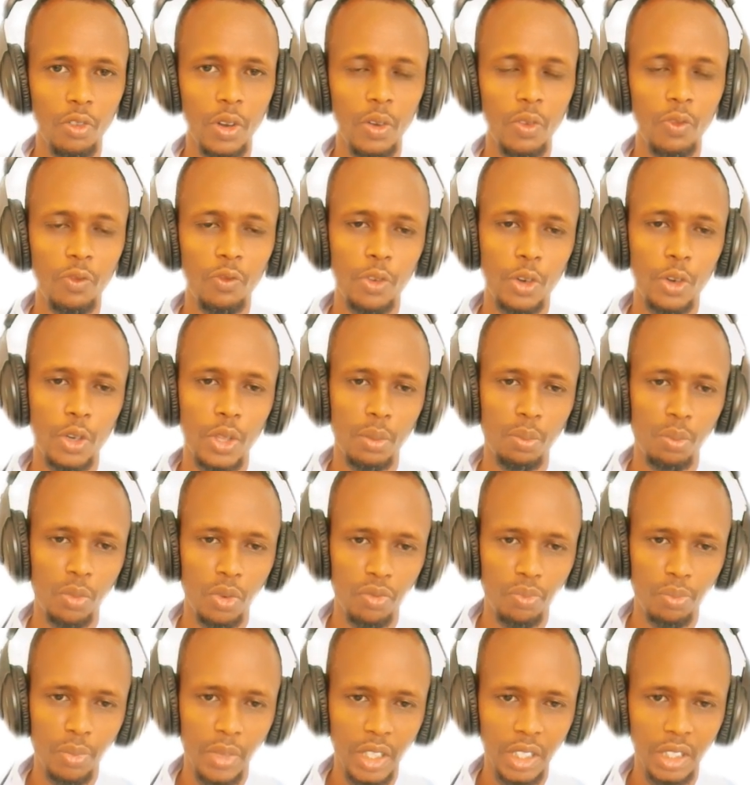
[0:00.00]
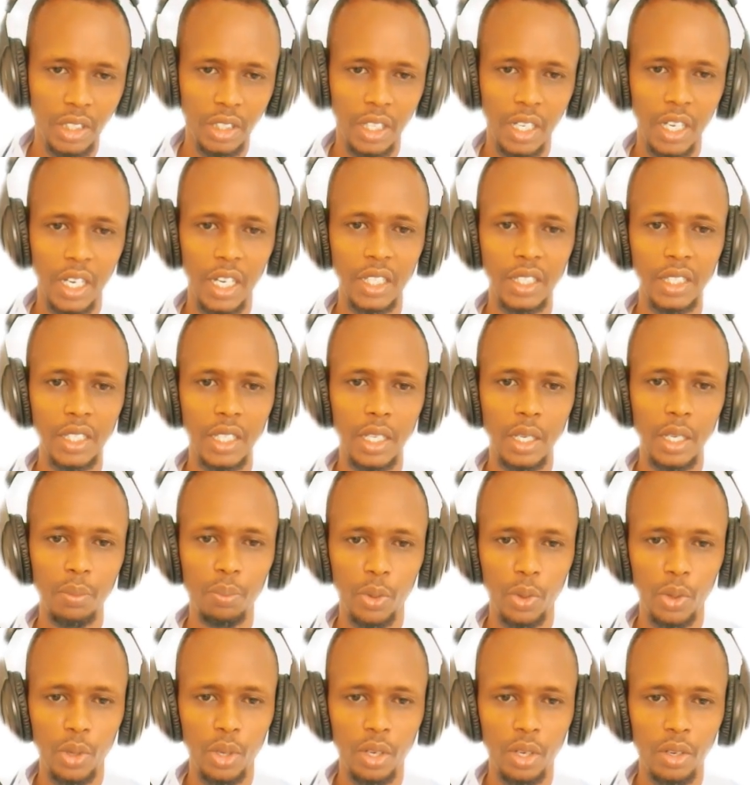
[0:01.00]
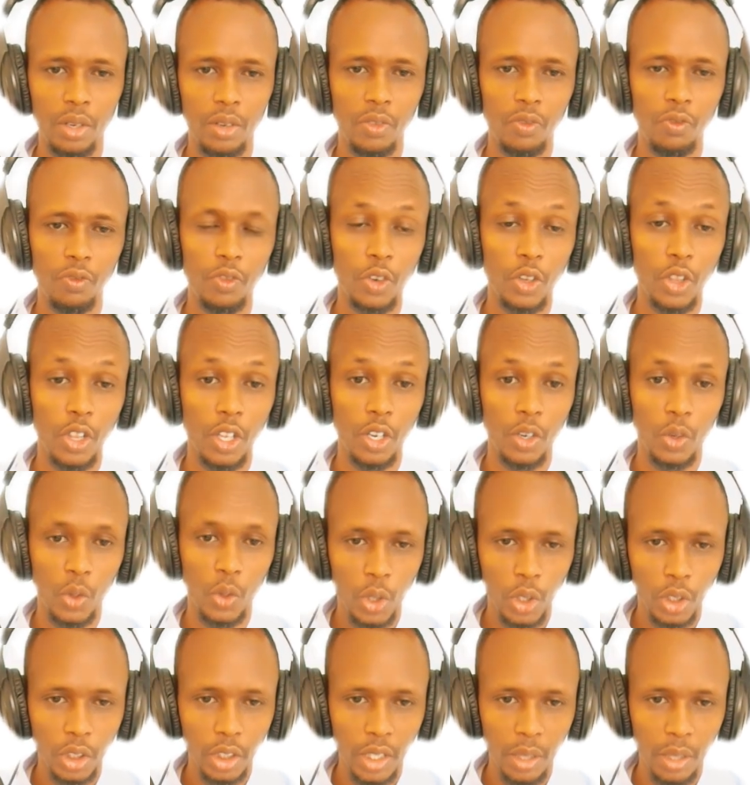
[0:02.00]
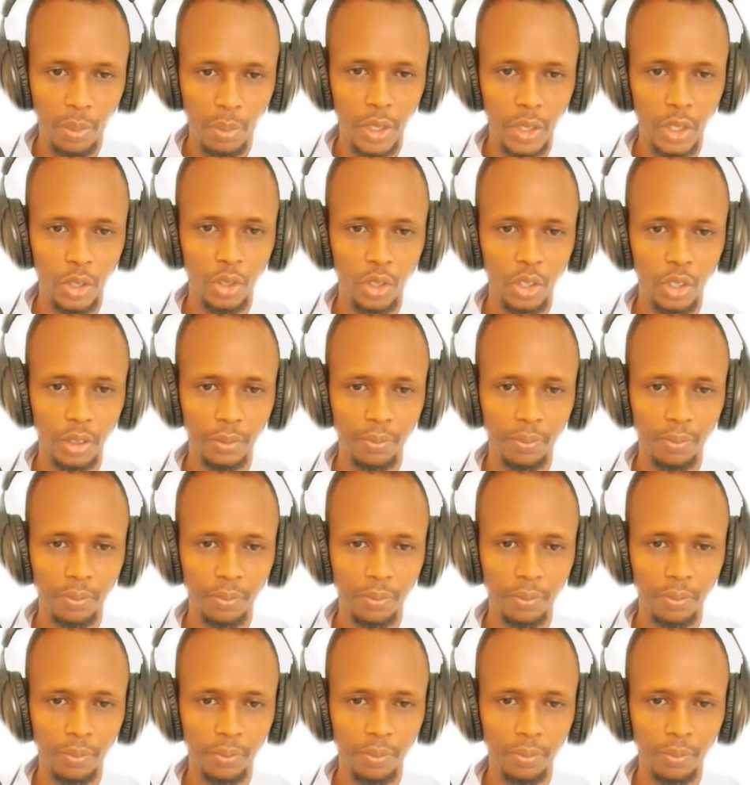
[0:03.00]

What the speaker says: for the movement, a table for the note, the main note,